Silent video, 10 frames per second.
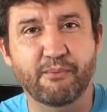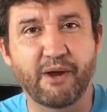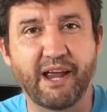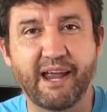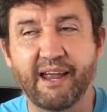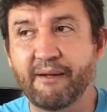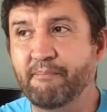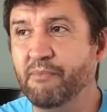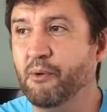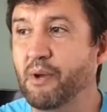
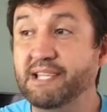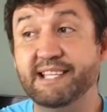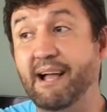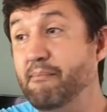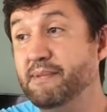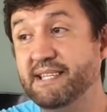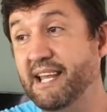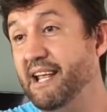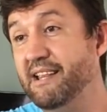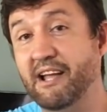where some
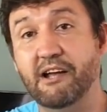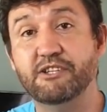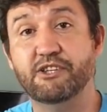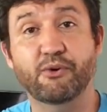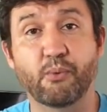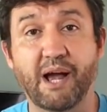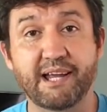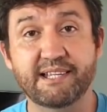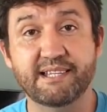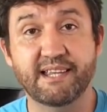seed goes to
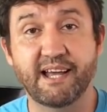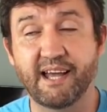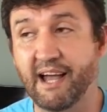waste,